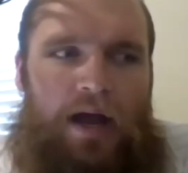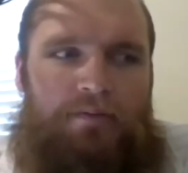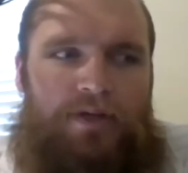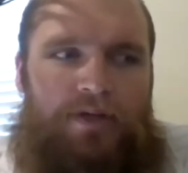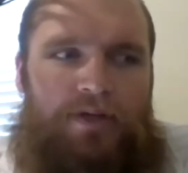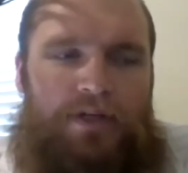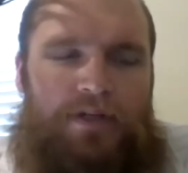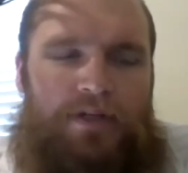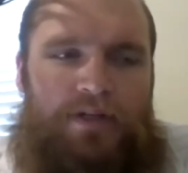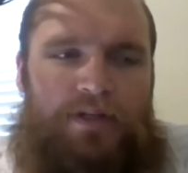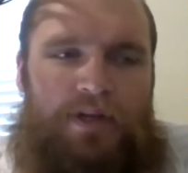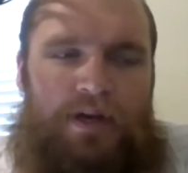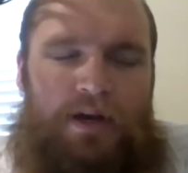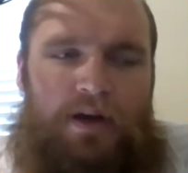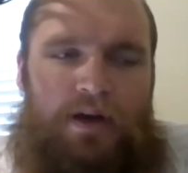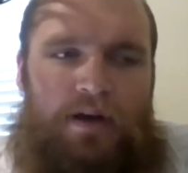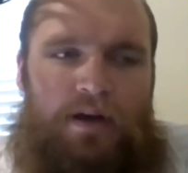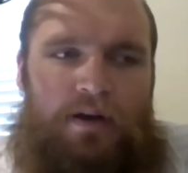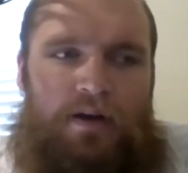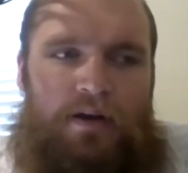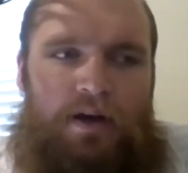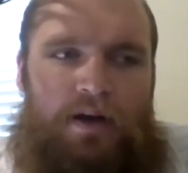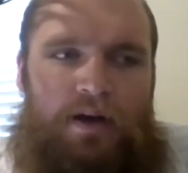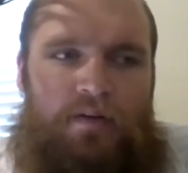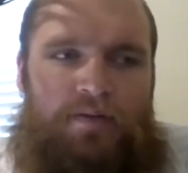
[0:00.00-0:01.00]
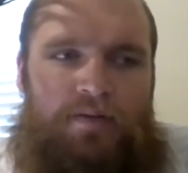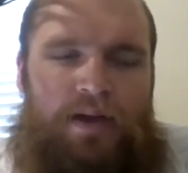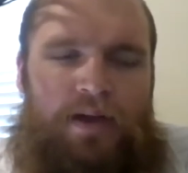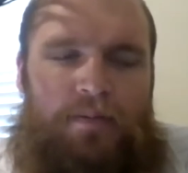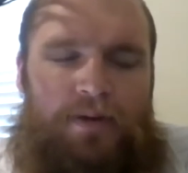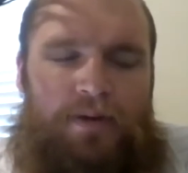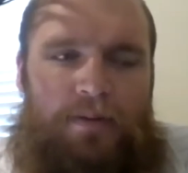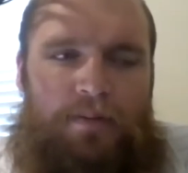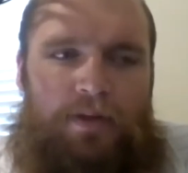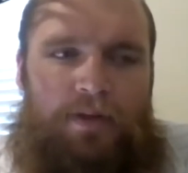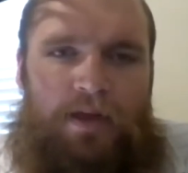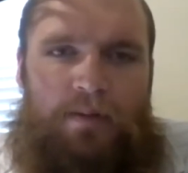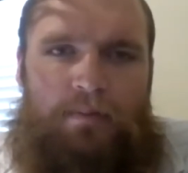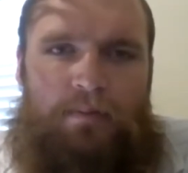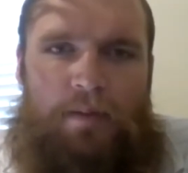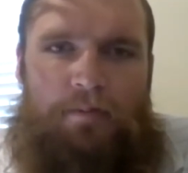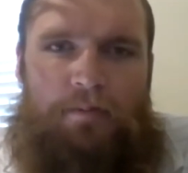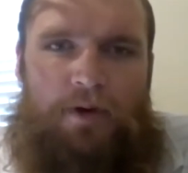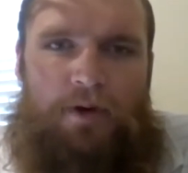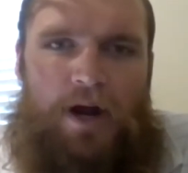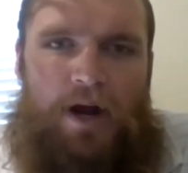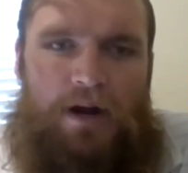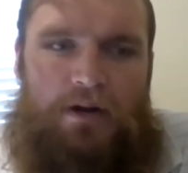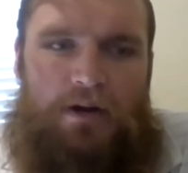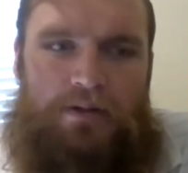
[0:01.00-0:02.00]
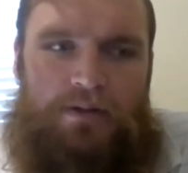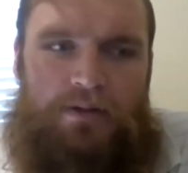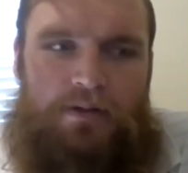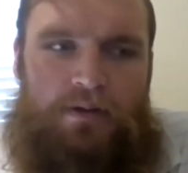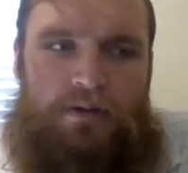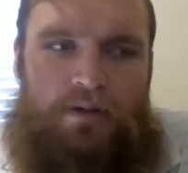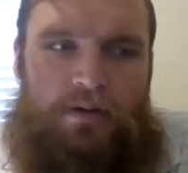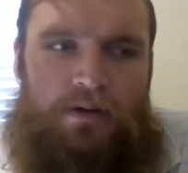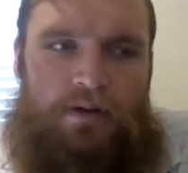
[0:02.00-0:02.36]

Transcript: just I've kept Timothy in my prayers.